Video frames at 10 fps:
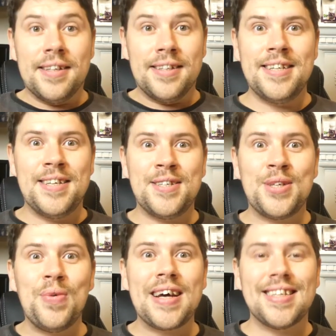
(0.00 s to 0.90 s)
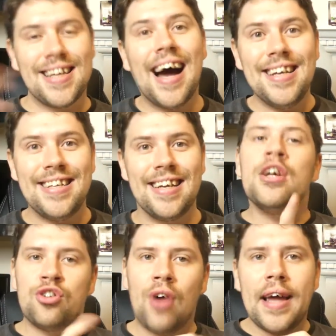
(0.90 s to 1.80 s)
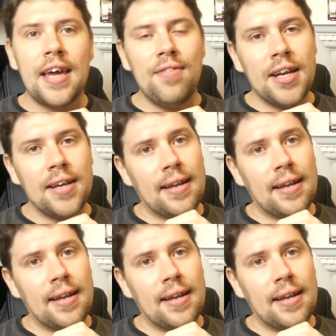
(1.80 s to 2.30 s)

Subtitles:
This is so exciting! Try giving it